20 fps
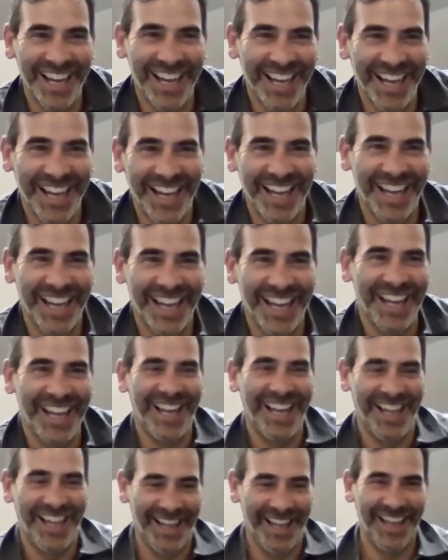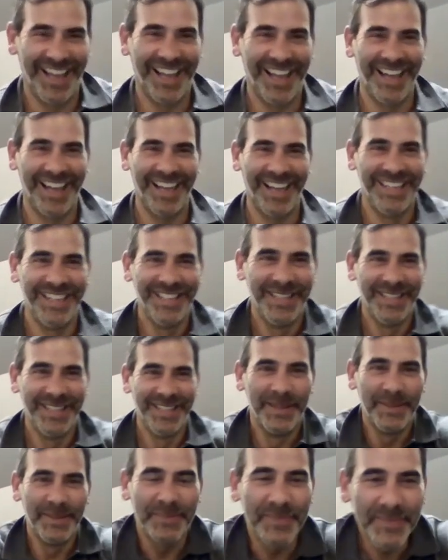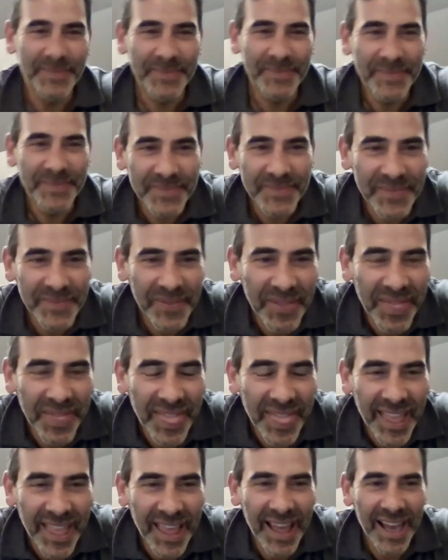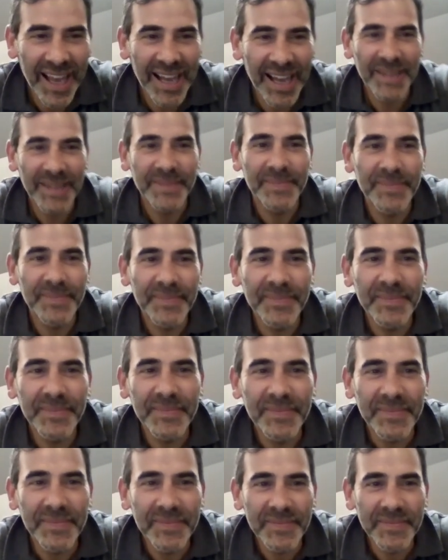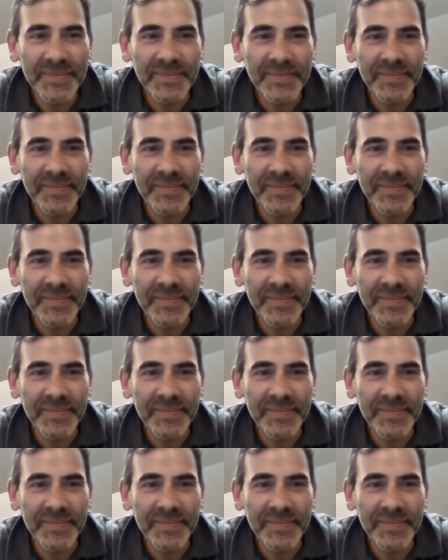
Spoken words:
(silent)